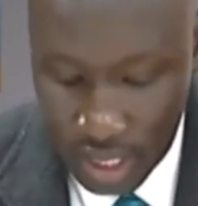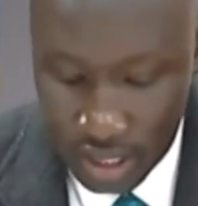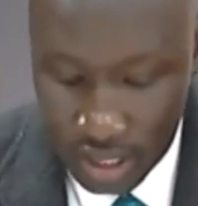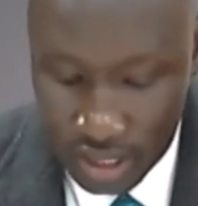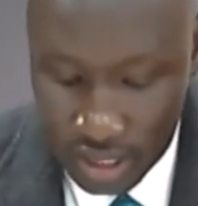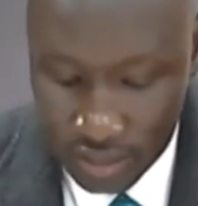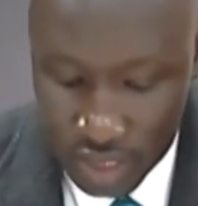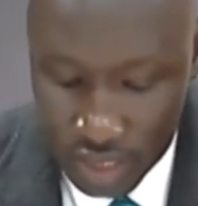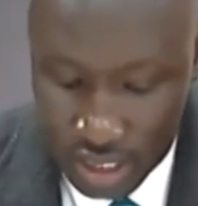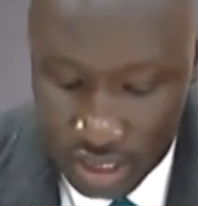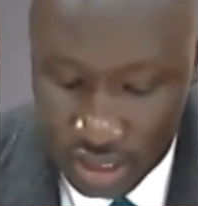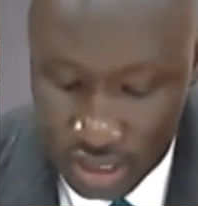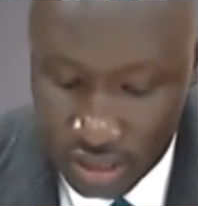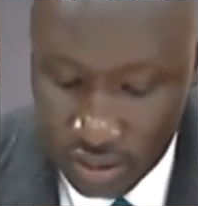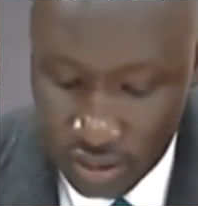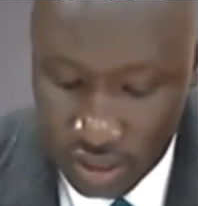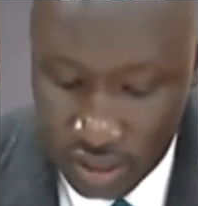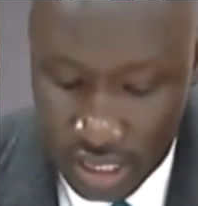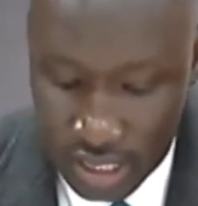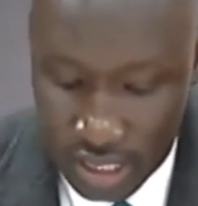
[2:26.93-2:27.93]
Community
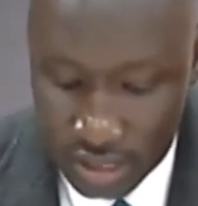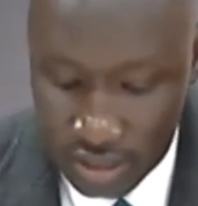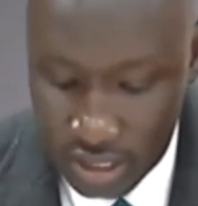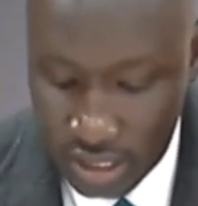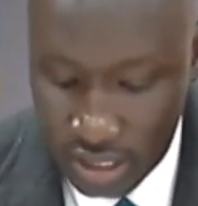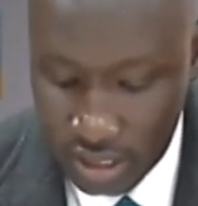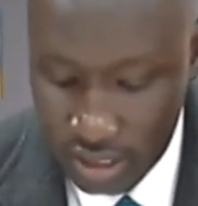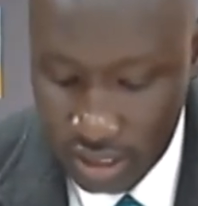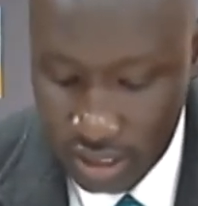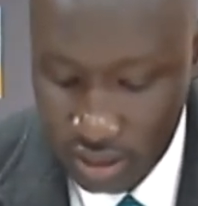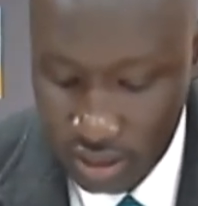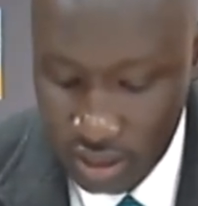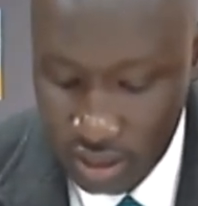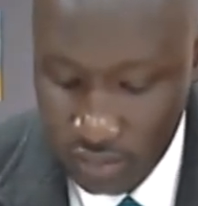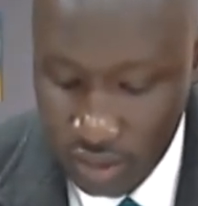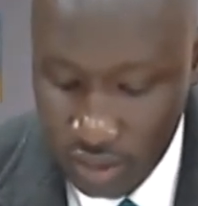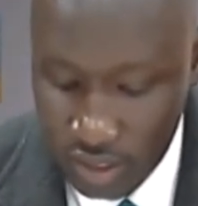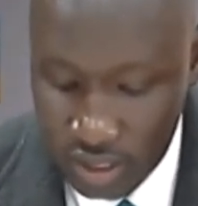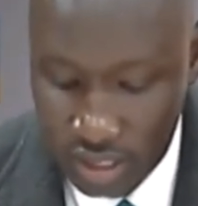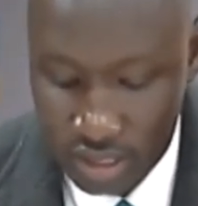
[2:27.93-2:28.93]
organizing is
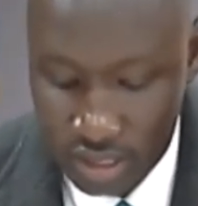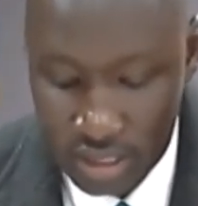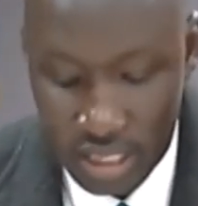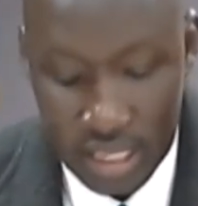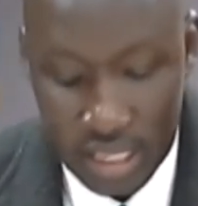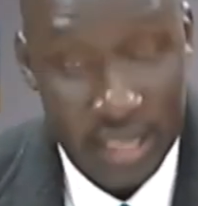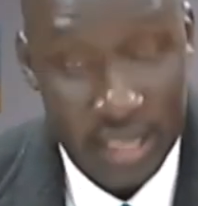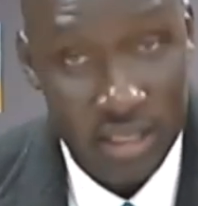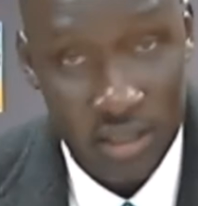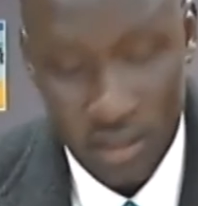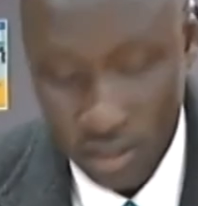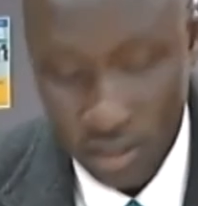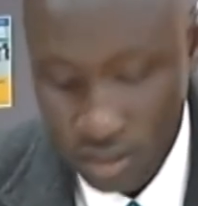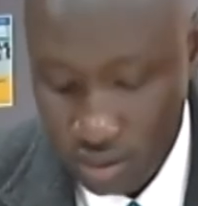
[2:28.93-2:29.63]
democracy in action,